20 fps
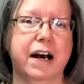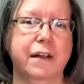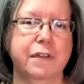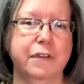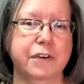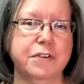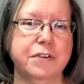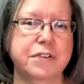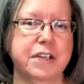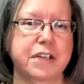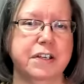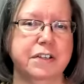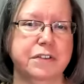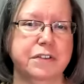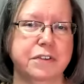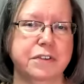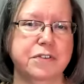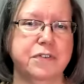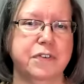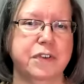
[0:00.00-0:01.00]
other
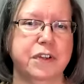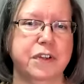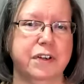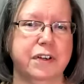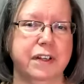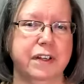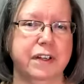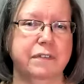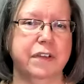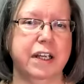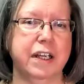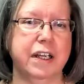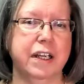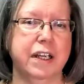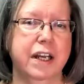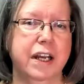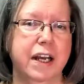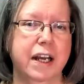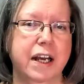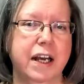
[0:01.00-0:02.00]
centers for their living
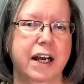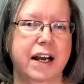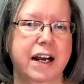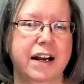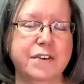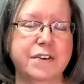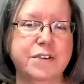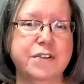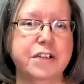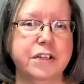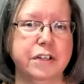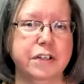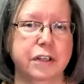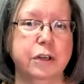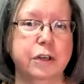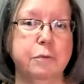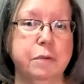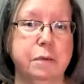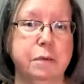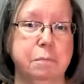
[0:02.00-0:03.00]
are still
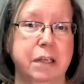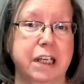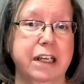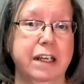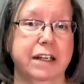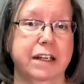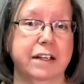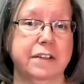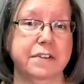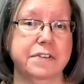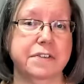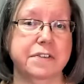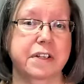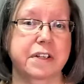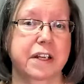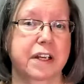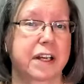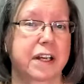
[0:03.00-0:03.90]
human beings,